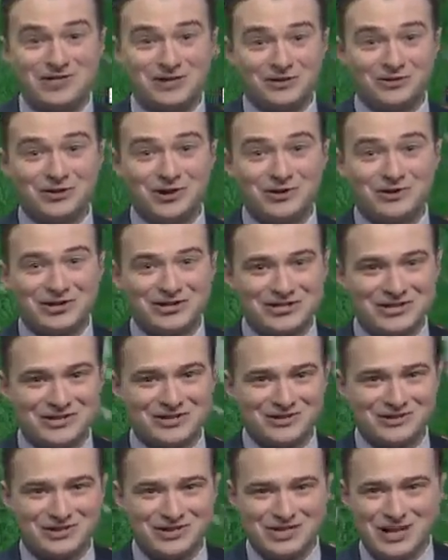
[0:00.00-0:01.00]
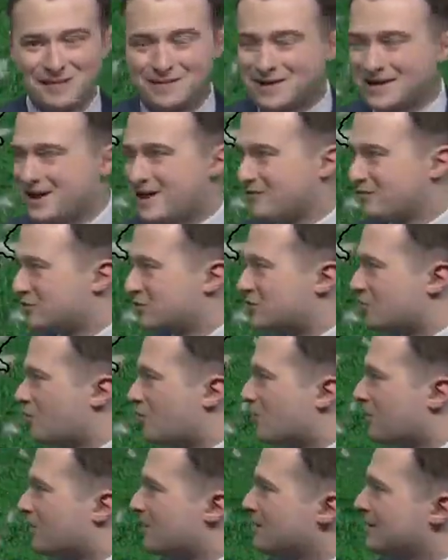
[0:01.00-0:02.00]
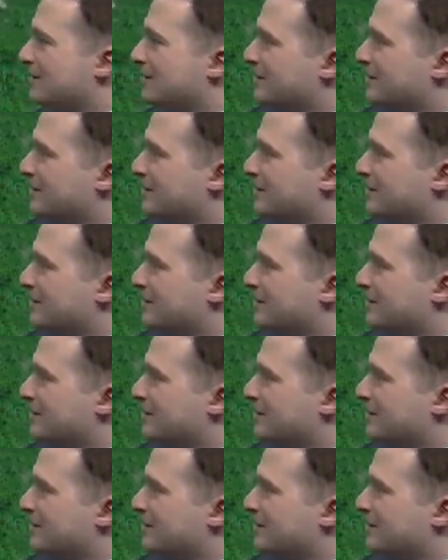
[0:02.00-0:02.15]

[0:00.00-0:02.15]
you'll notice as you're stepping out the door.